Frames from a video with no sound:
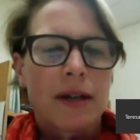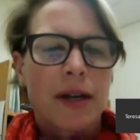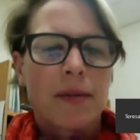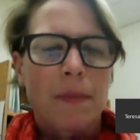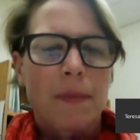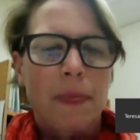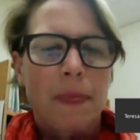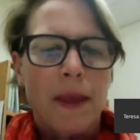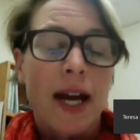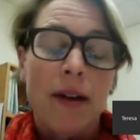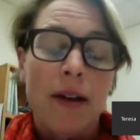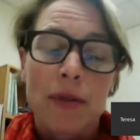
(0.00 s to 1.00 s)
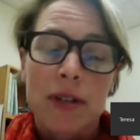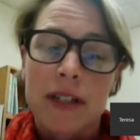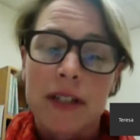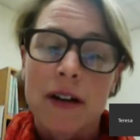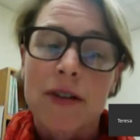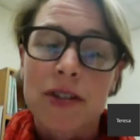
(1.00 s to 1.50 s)
And I
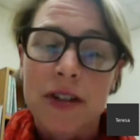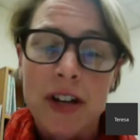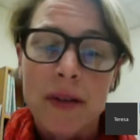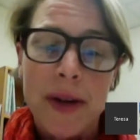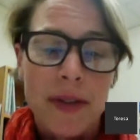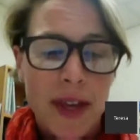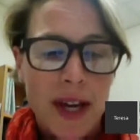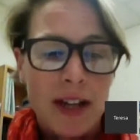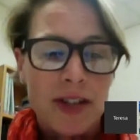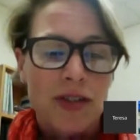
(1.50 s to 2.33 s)
wasn't always good about that,